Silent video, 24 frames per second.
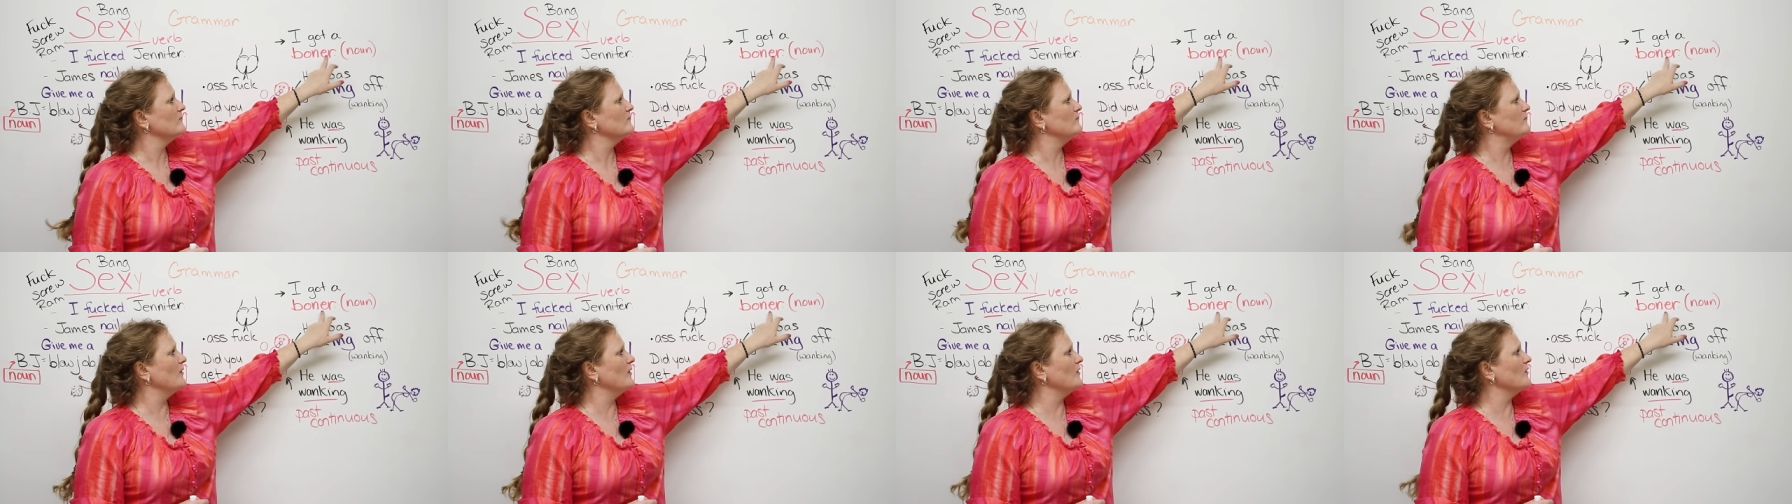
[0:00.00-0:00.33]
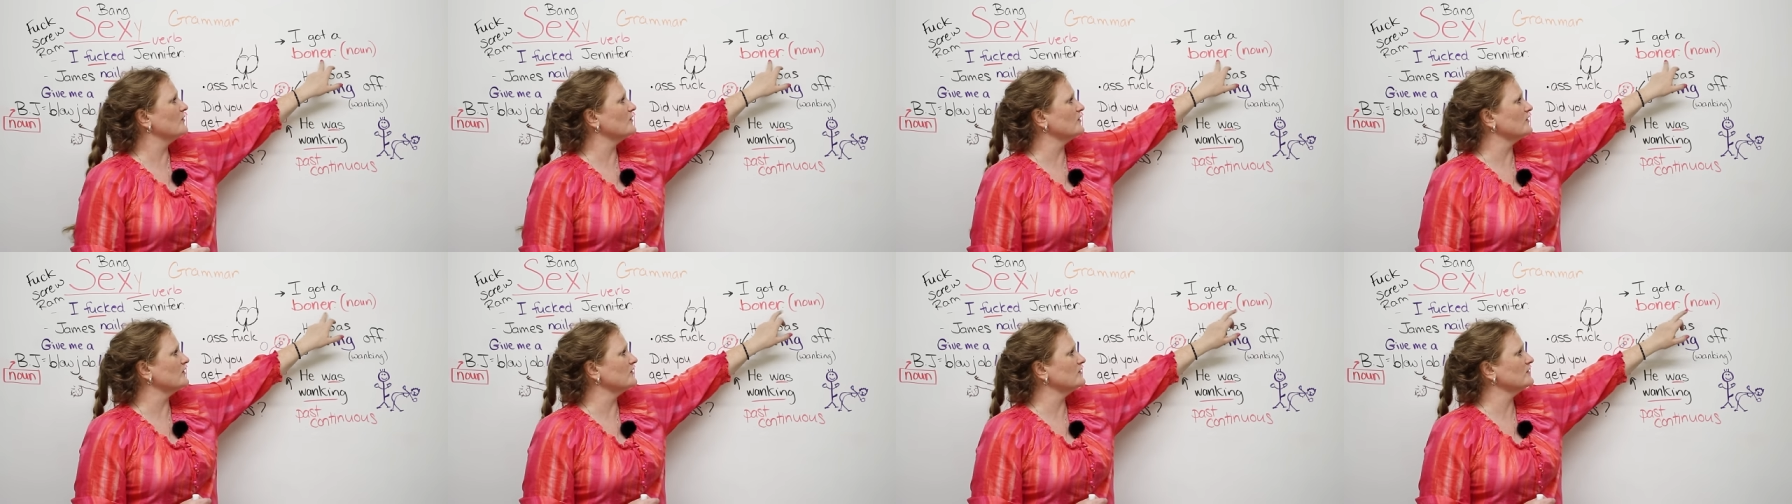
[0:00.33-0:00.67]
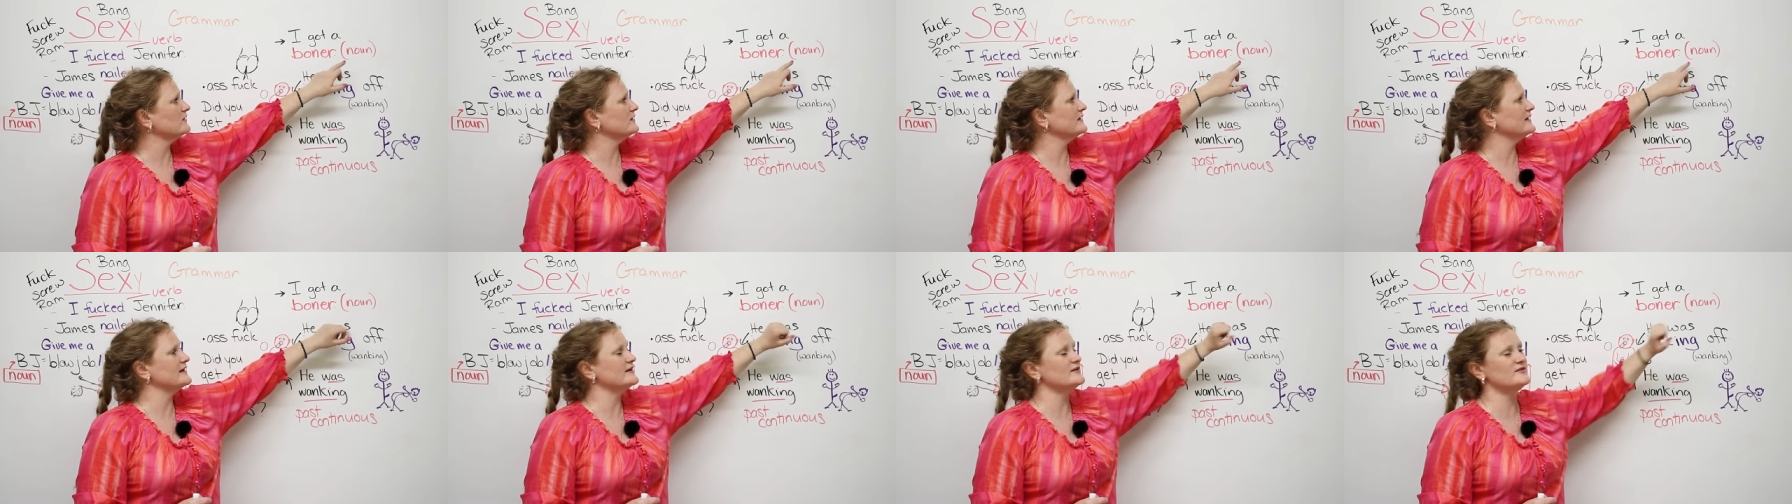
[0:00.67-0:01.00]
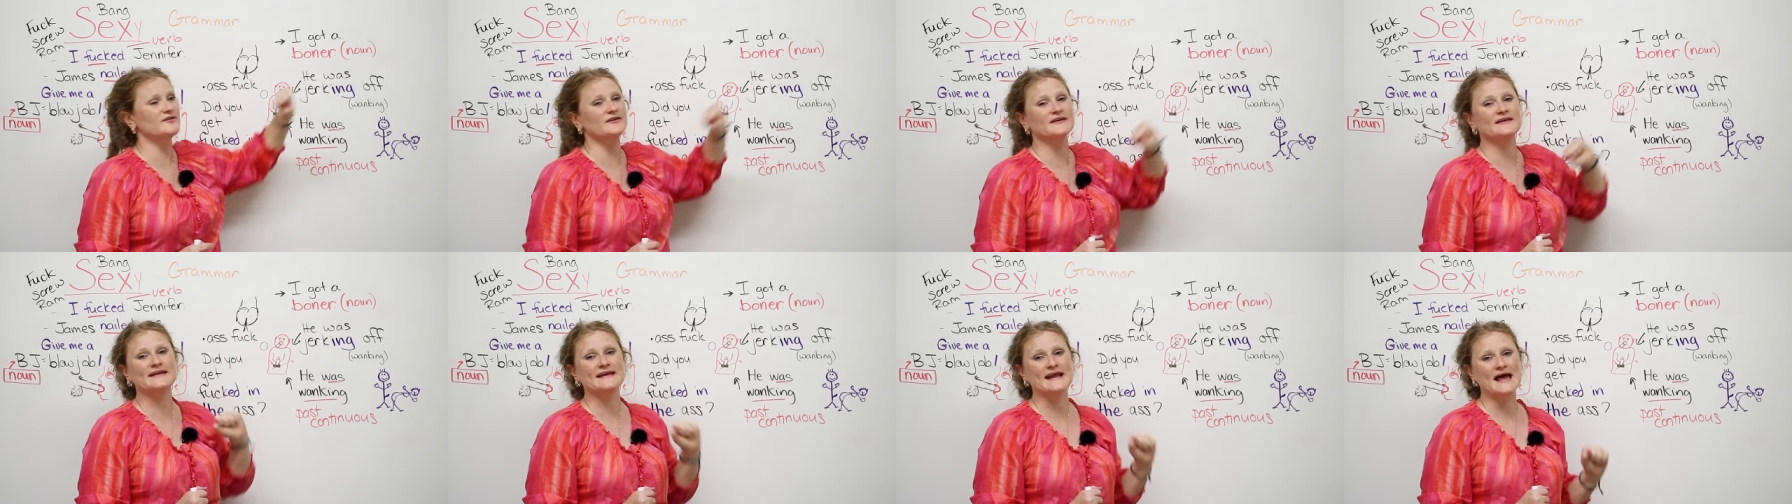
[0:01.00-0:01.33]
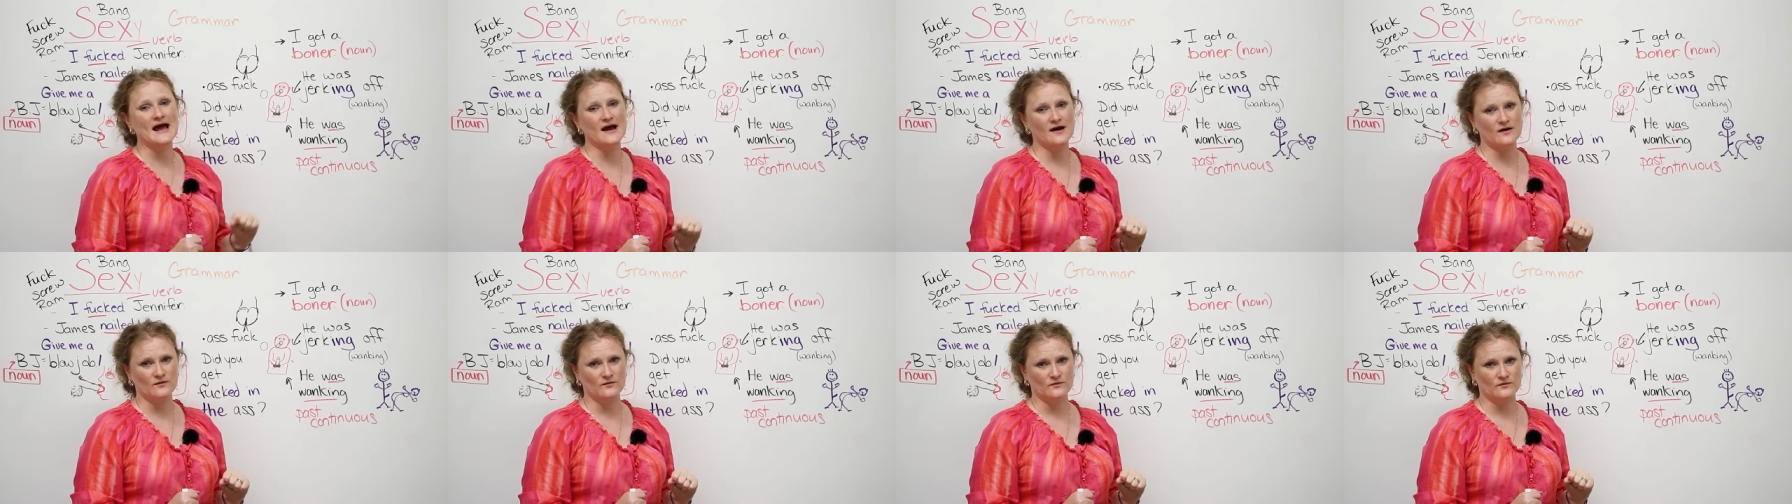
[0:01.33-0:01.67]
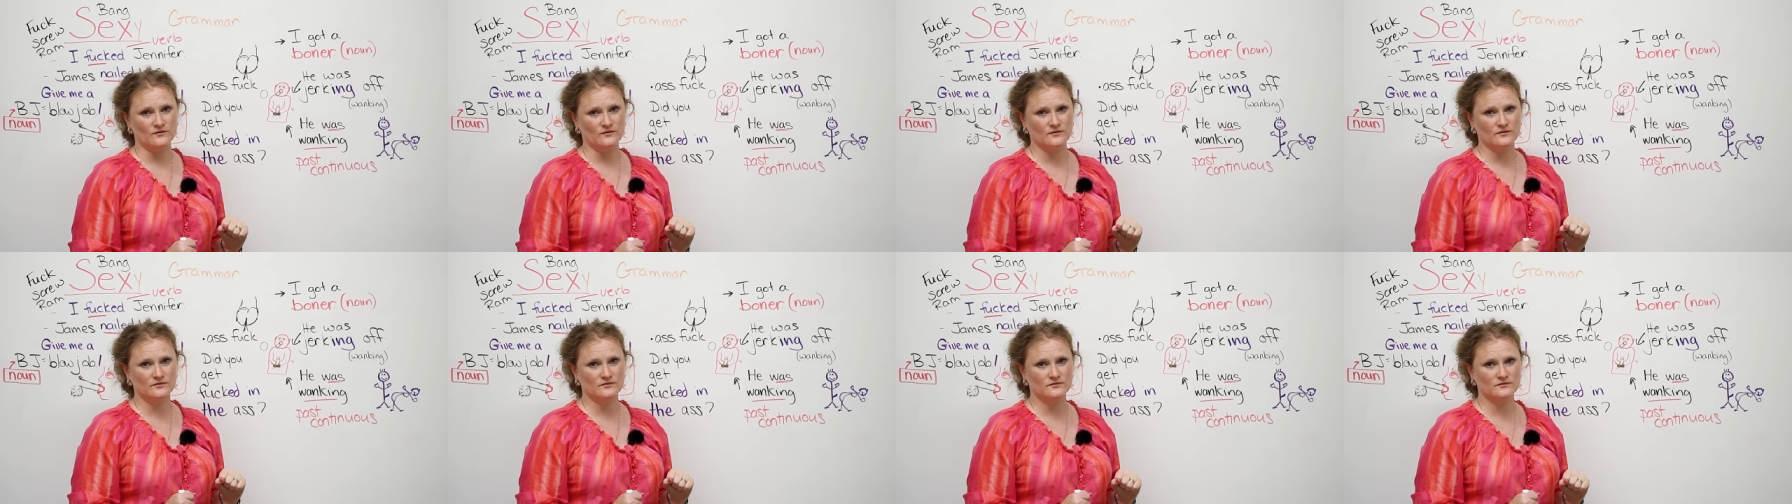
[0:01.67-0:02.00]
Boner is a
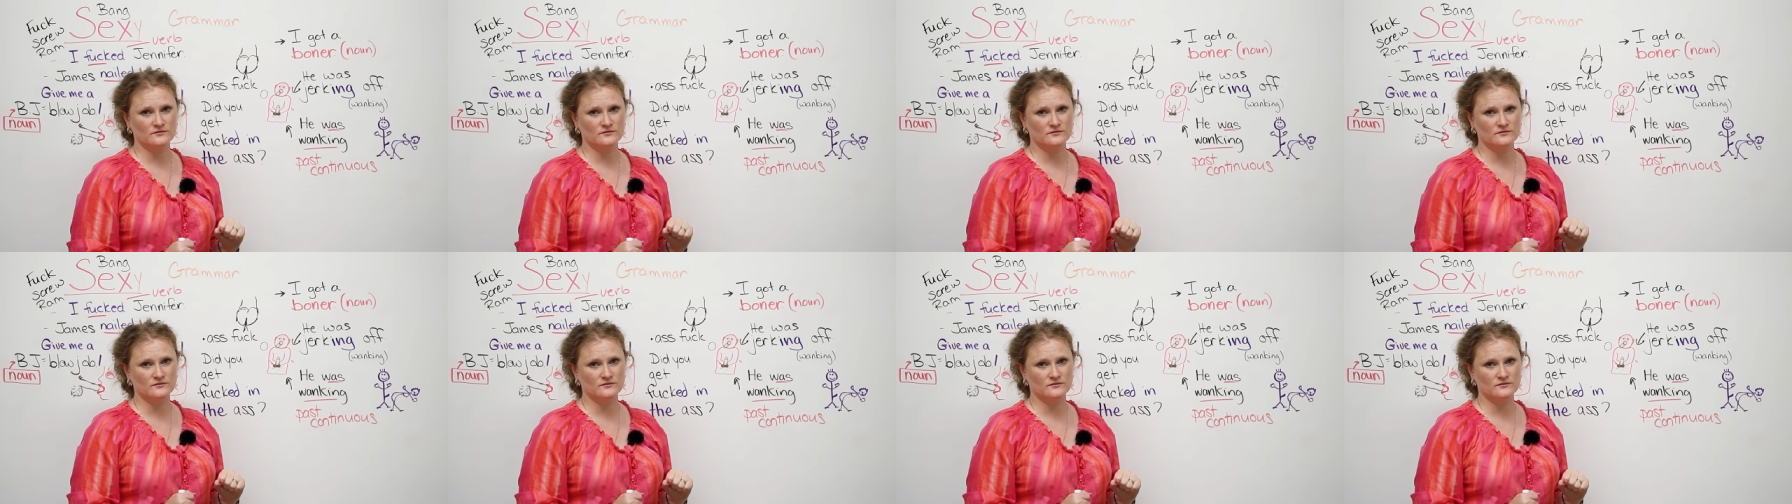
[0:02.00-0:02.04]
noun.